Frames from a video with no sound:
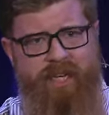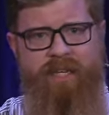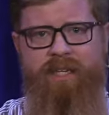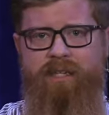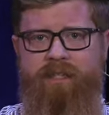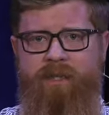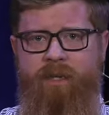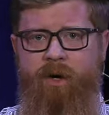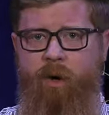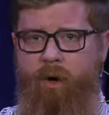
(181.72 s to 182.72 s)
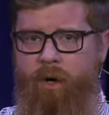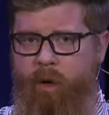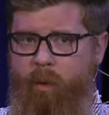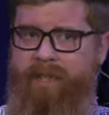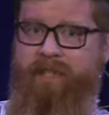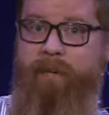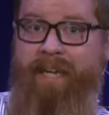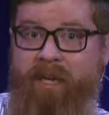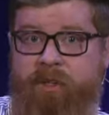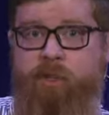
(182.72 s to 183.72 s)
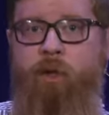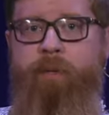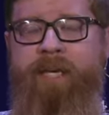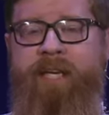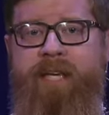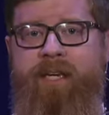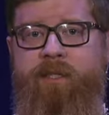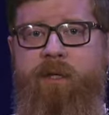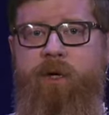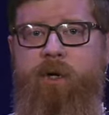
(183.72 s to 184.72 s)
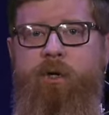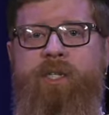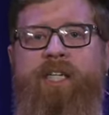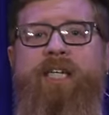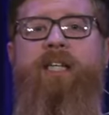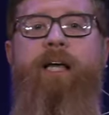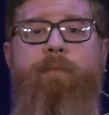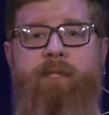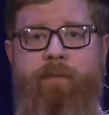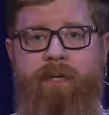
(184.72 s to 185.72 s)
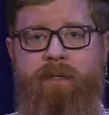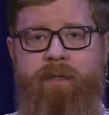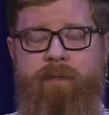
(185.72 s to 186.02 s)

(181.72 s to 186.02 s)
he is, or what has somebody else told me he is? Who does he claim to be?